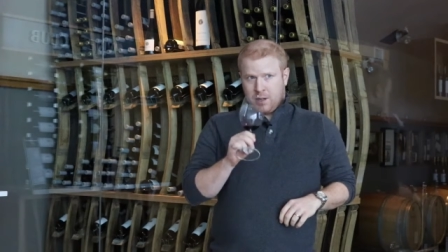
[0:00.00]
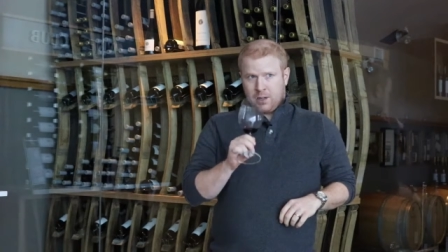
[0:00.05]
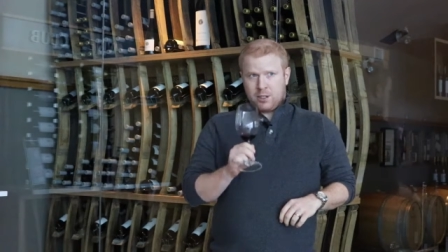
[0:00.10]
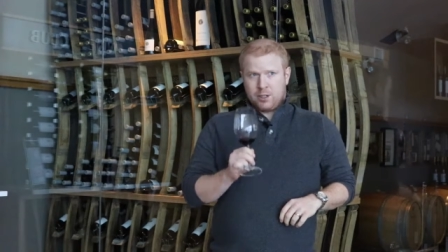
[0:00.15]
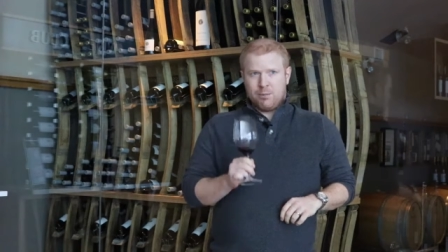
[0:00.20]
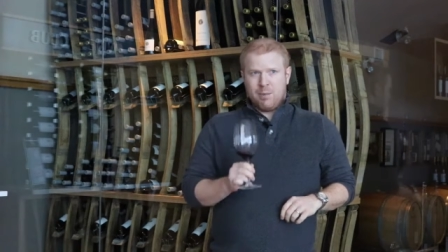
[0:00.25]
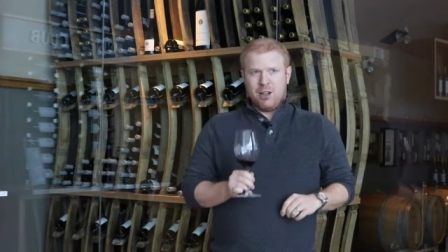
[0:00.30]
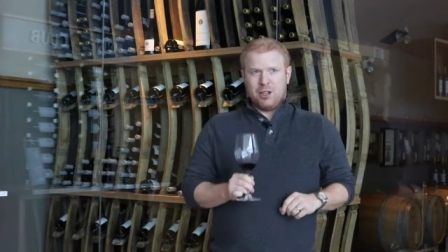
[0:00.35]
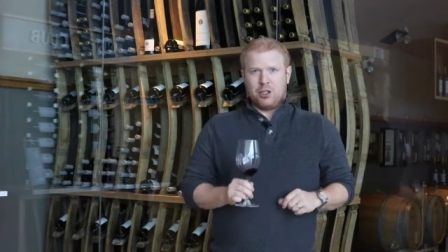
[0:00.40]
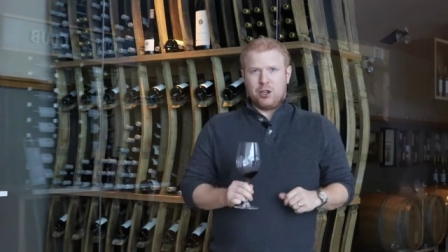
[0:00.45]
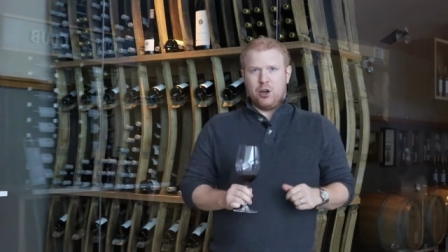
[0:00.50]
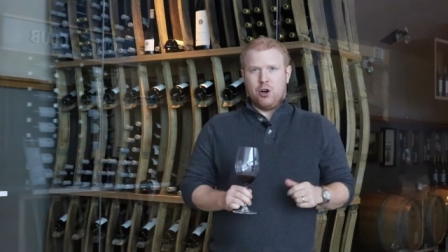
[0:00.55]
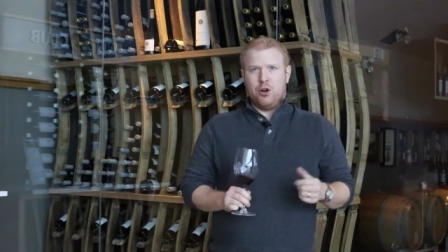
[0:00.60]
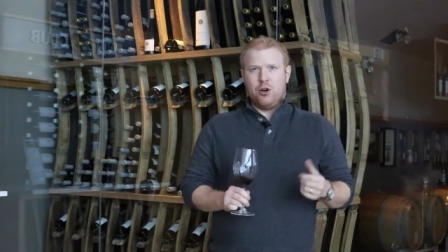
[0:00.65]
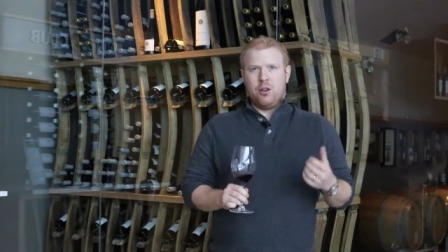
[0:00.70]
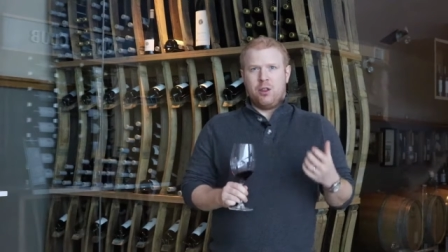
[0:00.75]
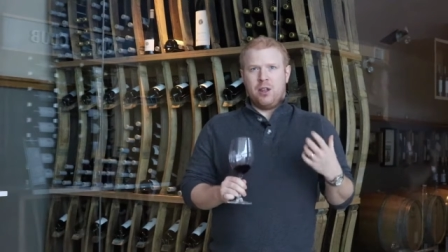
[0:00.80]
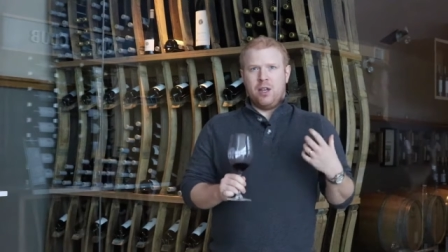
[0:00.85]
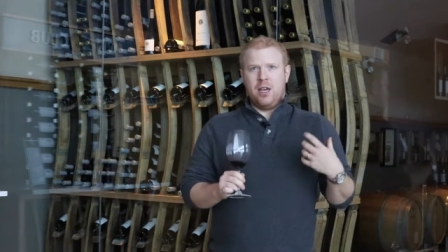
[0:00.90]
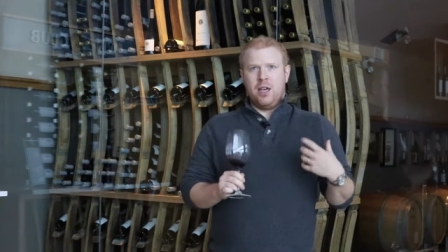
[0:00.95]
smells
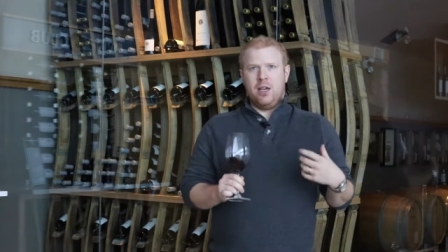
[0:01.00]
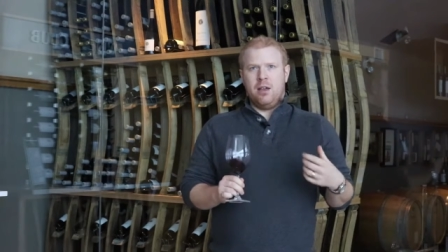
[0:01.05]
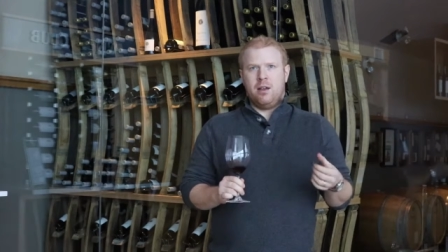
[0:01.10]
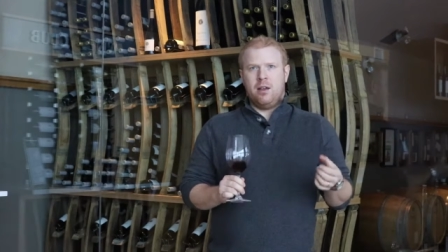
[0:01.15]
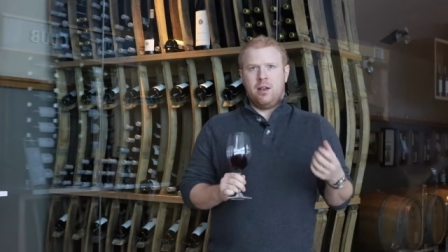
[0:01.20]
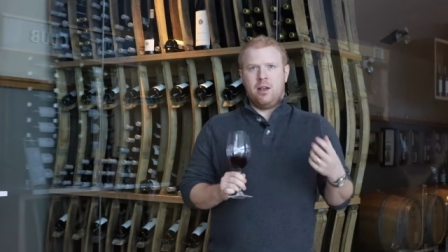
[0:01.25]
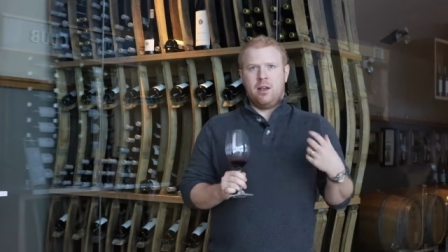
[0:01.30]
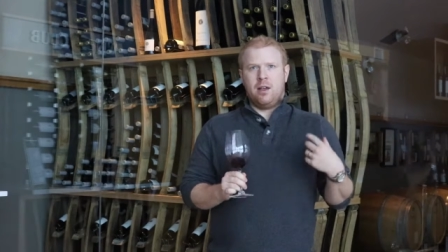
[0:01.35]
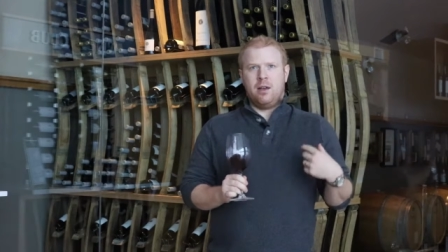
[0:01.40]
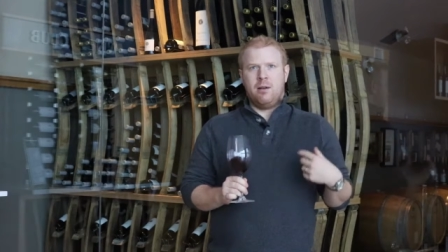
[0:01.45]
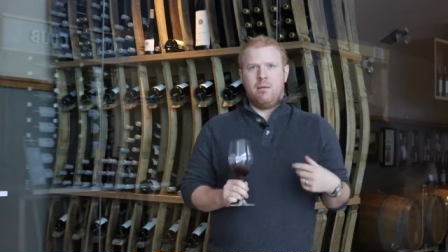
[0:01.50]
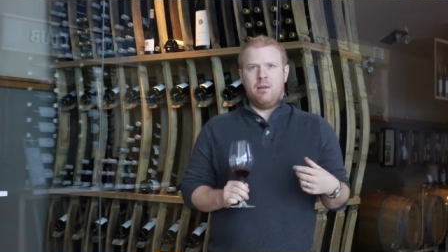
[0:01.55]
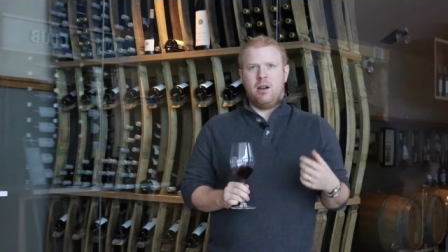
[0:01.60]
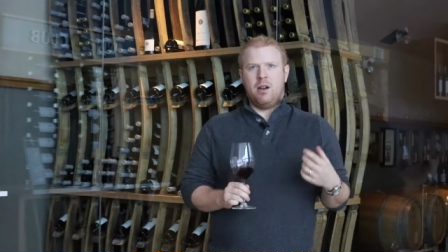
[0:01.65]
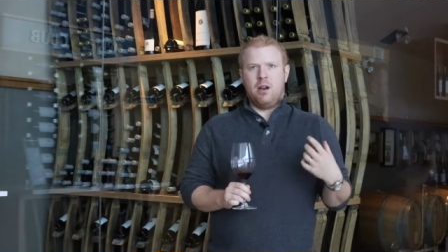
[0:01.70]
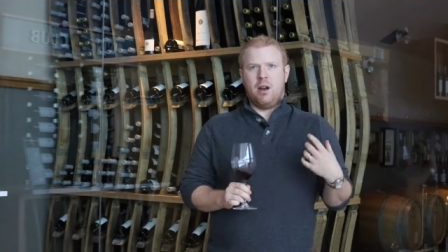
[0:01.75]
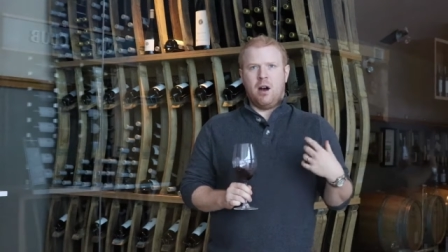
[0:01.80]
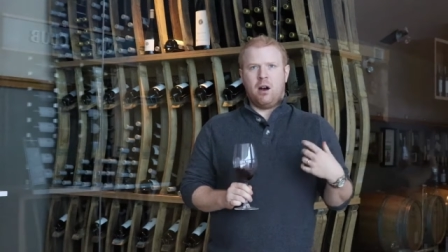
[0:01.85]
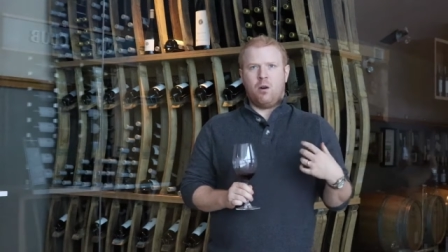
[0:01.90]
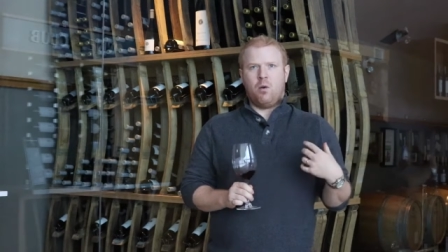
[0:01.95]
earthy,
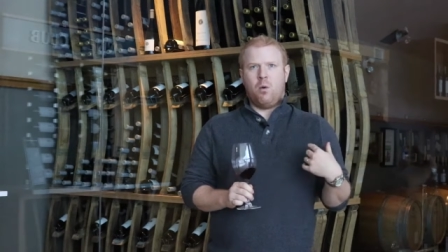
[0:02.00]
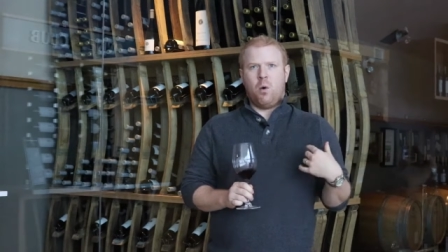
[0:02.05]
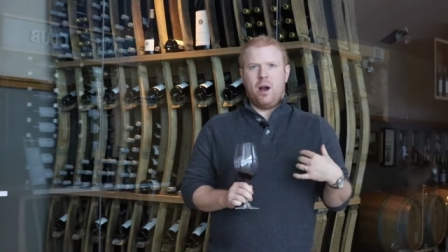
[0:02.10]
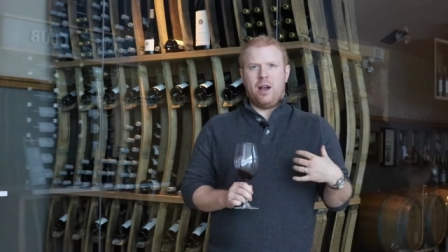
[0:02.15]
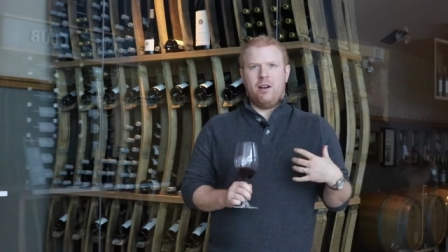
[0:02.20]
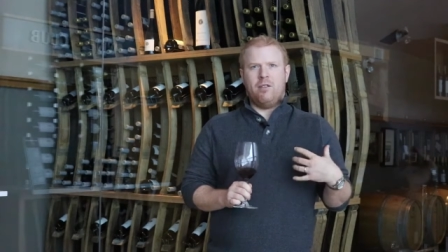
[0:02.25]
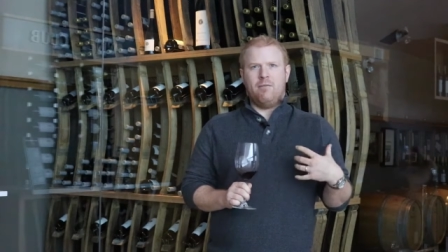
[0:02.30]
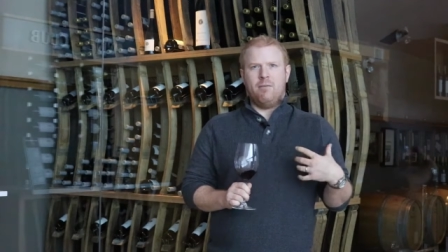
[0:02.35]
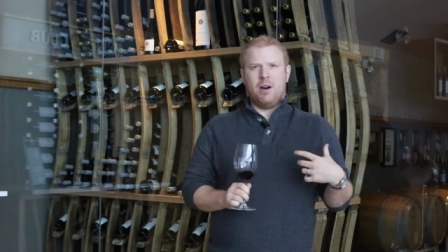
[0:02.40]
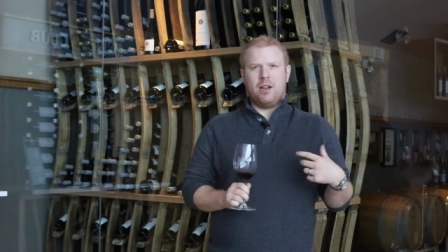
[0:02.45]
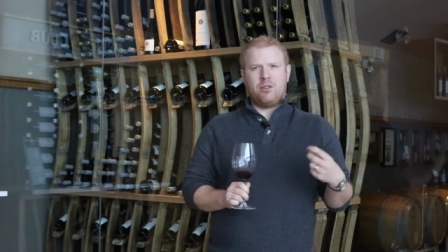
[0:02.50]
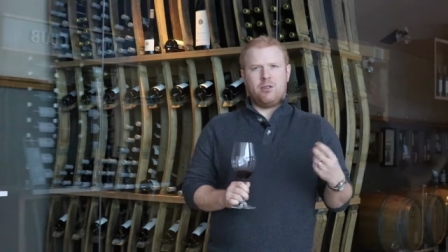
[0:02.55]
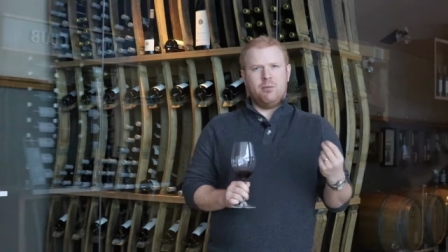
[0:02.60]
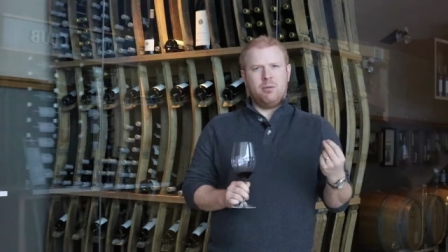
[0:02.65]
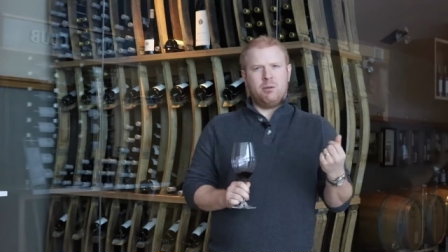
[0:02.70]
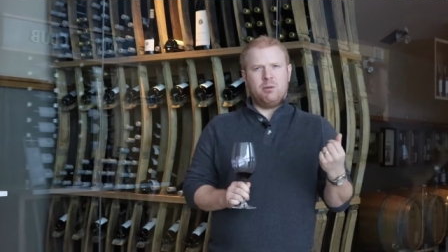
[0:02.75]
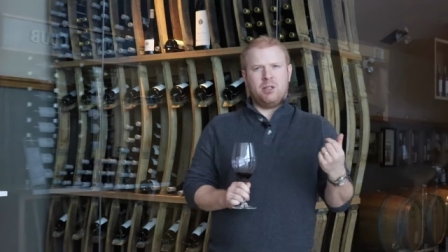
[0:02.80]
not quite of mushrooms,